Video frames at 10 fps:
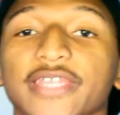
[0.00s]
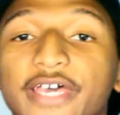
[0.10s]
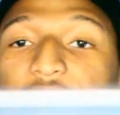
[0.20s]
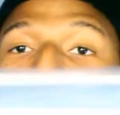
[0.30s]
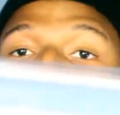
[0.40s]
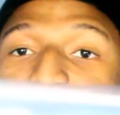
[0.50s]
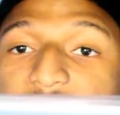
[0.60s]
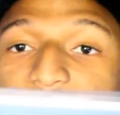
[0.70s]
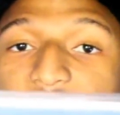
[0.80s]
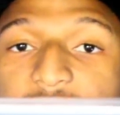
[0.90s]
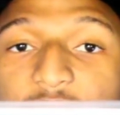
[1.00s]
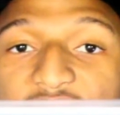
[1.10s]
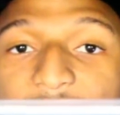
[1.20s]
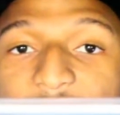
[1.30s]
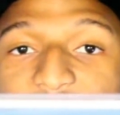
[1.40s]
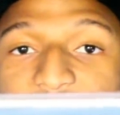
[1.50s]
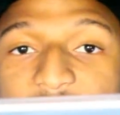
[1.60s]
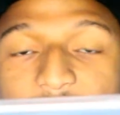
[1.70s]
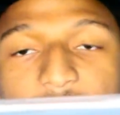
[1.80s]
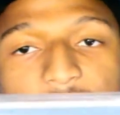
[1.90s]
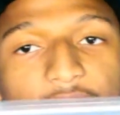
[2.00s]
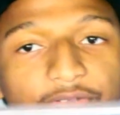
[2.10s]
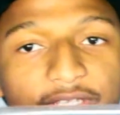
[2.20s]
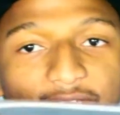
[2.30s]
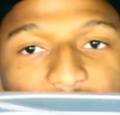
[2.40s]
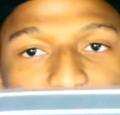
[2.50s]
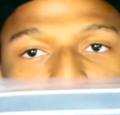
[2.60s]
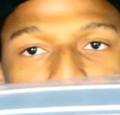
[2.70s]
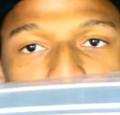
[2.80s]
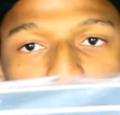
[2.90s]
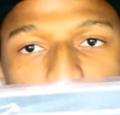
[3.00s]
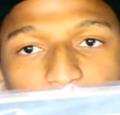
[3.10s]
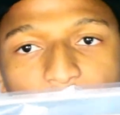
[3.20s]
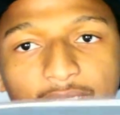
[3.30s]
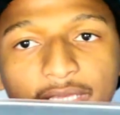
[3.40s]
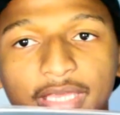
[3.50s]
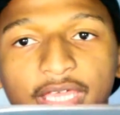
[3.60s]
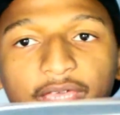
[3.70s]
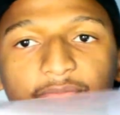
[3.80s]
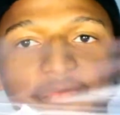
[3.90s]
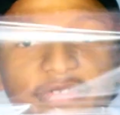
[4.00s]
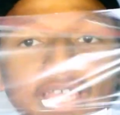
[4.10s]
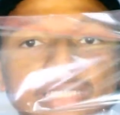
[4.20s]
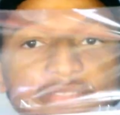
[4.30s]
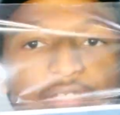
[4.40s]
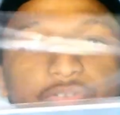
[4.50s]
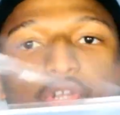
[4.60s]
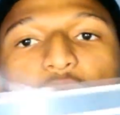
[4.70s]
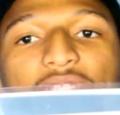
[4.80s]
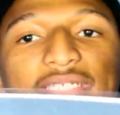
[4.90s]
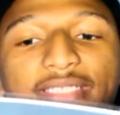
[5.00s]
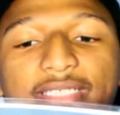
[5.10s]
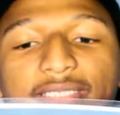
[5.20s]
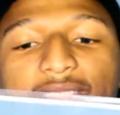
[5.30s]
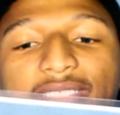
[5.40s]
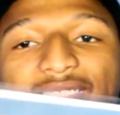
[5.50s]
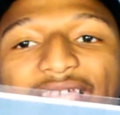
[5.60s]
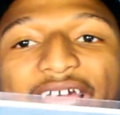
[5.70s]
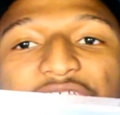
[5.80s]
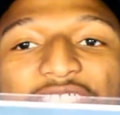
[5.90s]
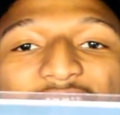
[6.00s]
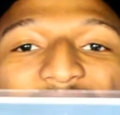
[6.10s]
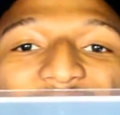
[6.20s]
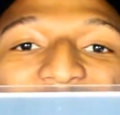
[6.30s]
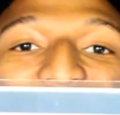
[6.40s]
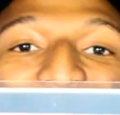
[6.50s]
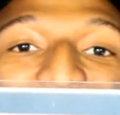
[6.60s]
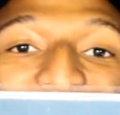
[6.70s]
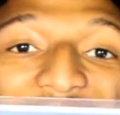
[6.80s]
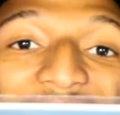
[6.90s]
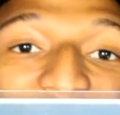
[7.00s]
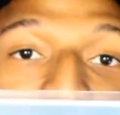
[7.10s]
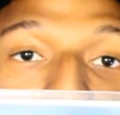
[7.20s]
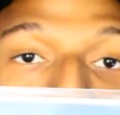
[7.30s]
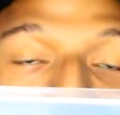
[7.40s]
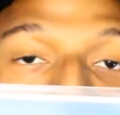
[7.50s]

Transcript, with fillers: Now, this is what came in today. I don't think you guys can see it. But if you guys don't know what this is actually a tattoo.